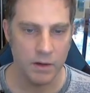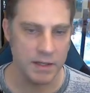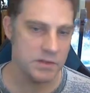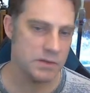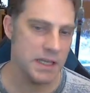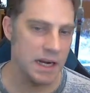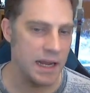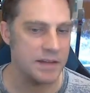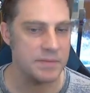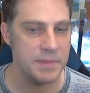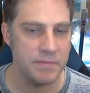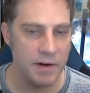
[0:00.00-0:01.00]
Okay, so it's going to
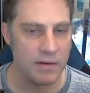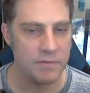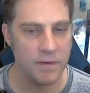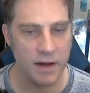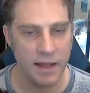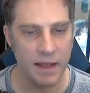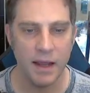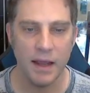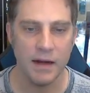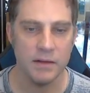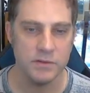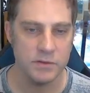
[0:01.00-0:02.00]
ask me to verify it,
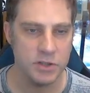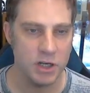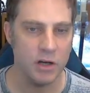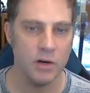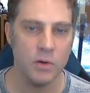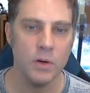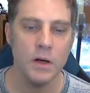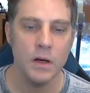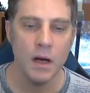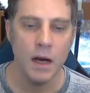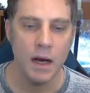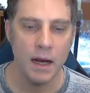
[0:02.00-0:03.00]
and I'll do Joe.
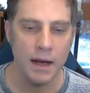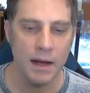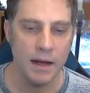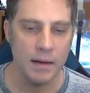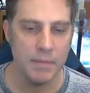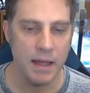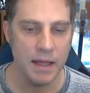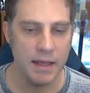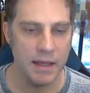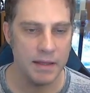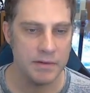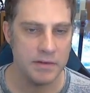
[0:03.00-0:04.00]

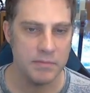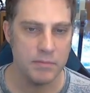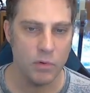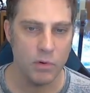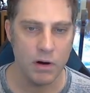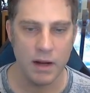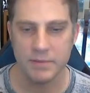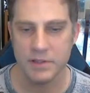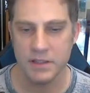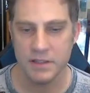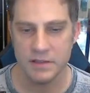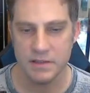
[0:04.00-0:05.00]
And let's see, more
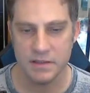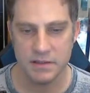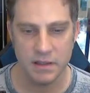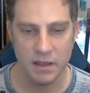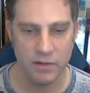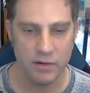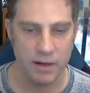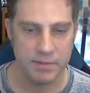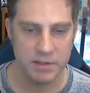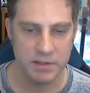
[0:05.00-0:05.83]
options, other